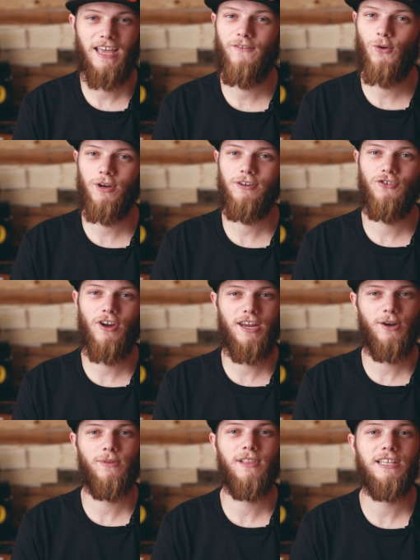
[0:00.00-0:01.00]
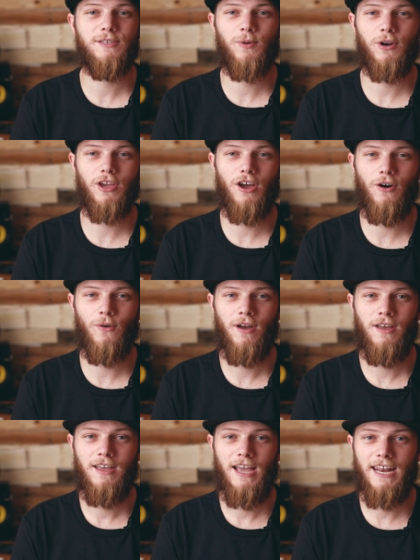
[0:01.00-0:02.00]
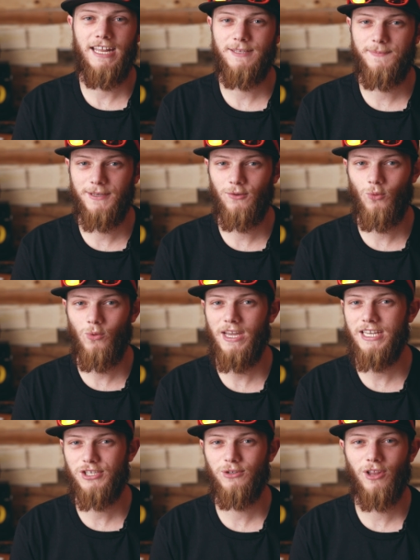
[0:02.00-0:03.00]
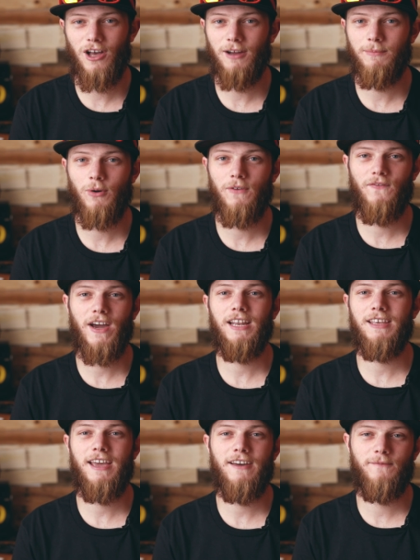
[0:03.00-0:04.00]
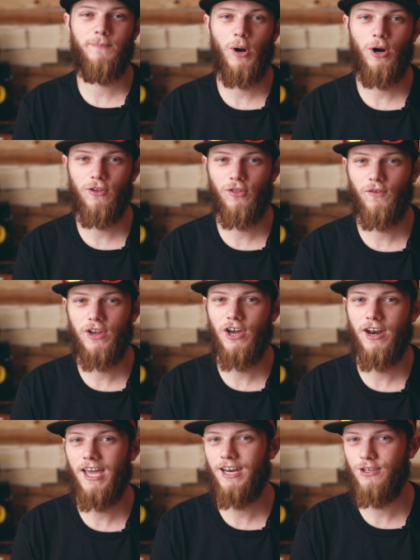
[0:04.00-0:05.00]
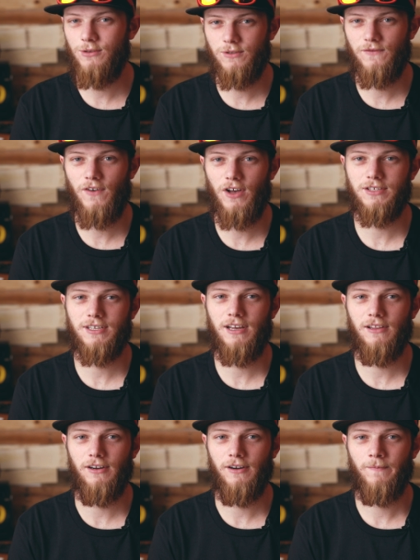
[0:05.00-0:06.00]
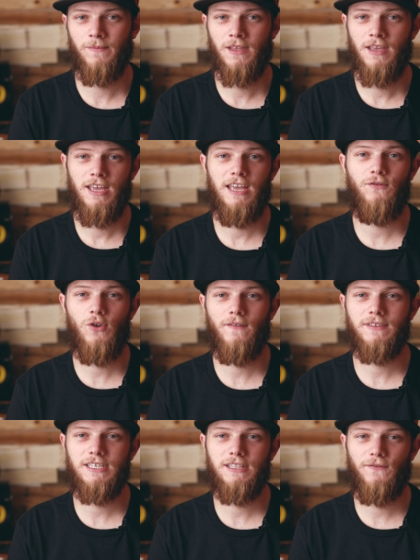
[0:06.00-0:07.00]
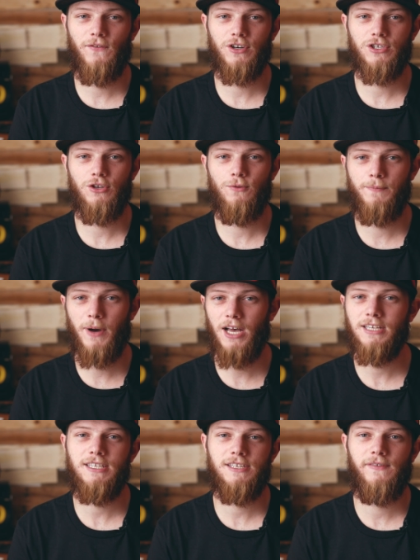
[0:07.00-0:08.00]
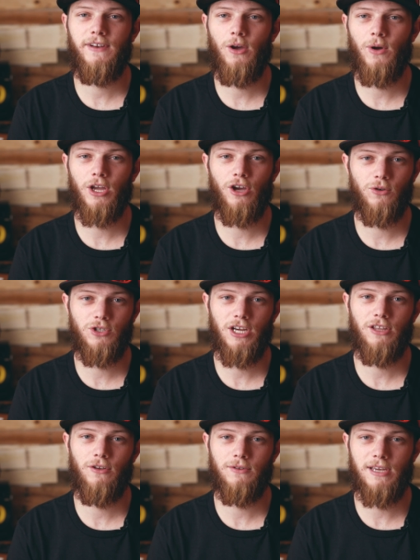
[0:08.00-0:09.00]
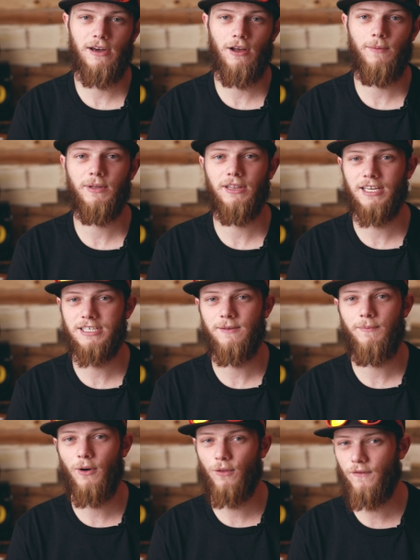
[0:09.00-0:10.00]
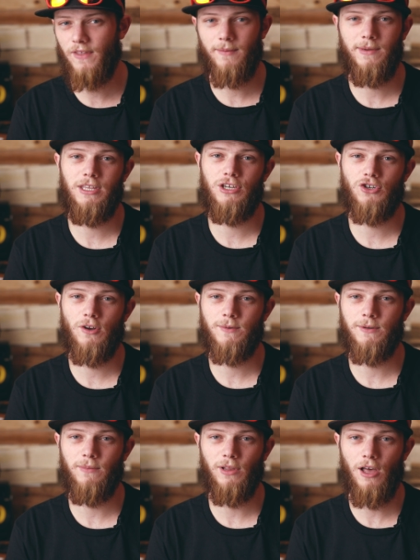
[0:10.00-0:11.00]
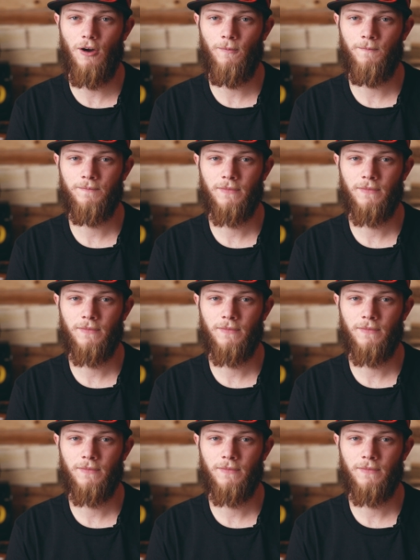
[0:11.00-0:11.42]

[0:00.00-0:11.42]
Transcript: Hey everyone, Greg here with Lens Pro To Go, and it's been way too long, but we finally have part 3 on how to use false color. If you haven't seen the first two, pause this video and go check those out. I'll put links to both of them in the description below.